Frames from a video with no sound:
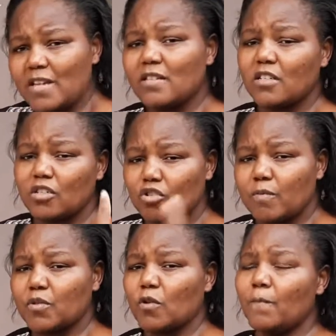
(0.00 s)

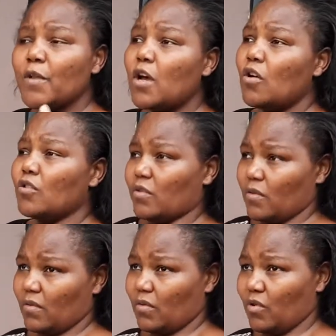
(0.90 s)
So also
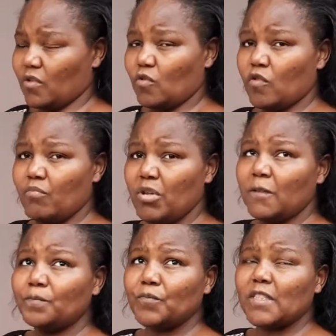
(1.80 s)
those could
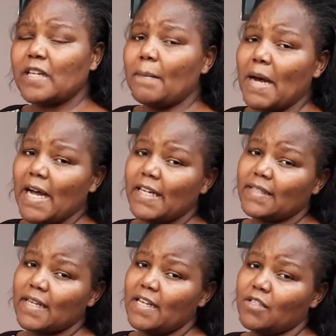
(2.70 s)
be some early
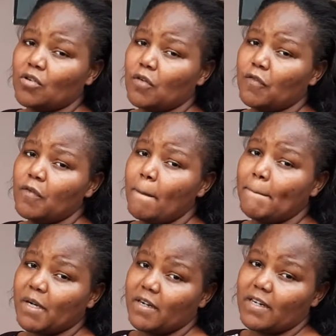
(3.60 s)
signs of
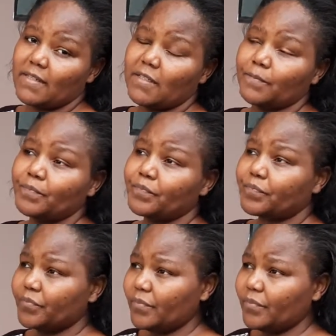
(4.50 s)
pregnancy.